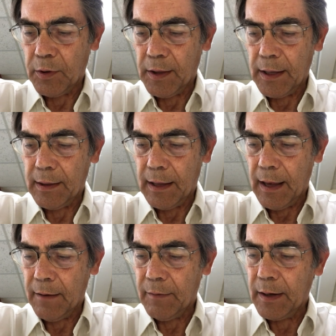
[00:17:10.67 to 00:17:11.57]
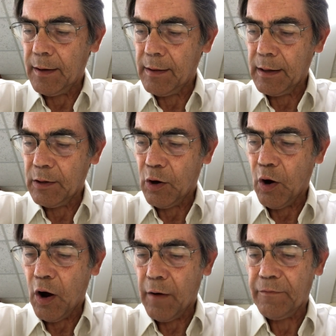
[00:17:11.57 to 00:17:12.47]
think they have anything to
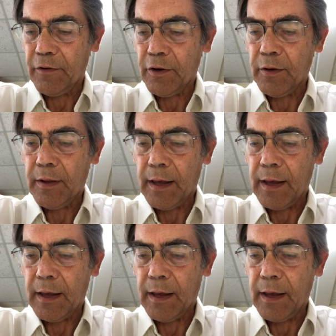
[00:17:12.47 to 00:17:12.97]
offer